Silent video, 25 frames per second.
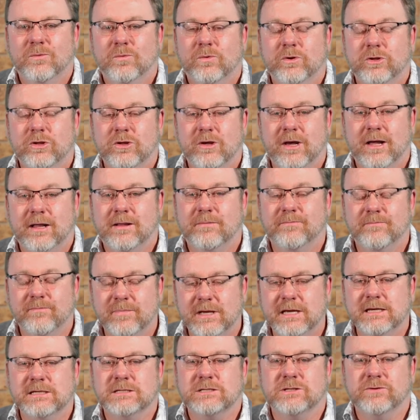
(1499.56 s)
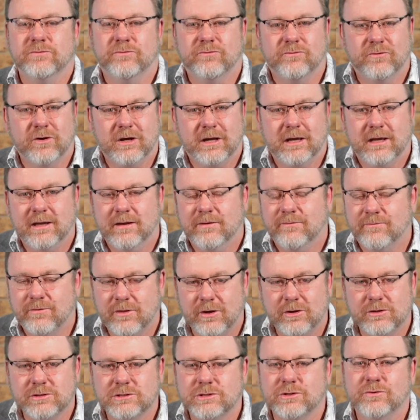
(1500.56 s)
Would you help me to forgive
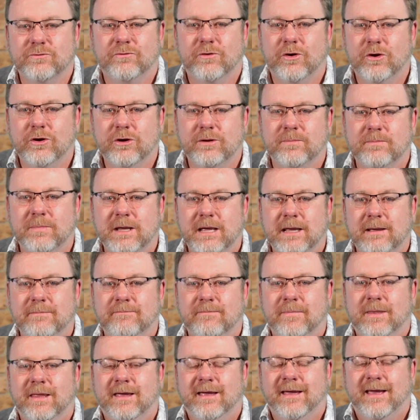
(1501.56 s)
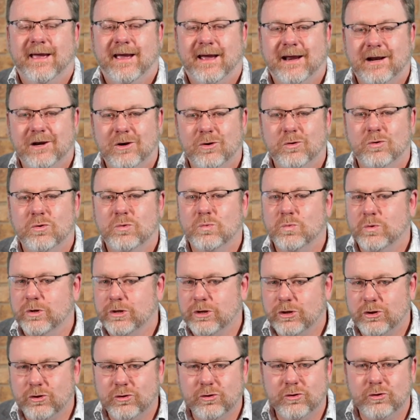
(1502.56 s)
those who've hurt me? And Lord,
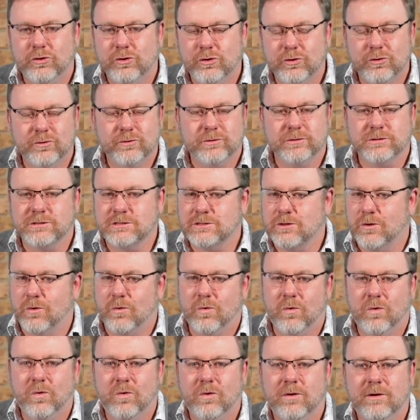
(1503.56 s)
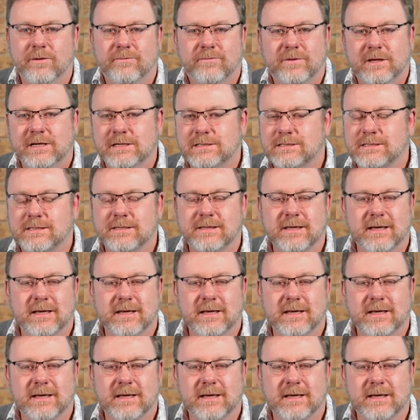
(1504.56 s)
would you use all of these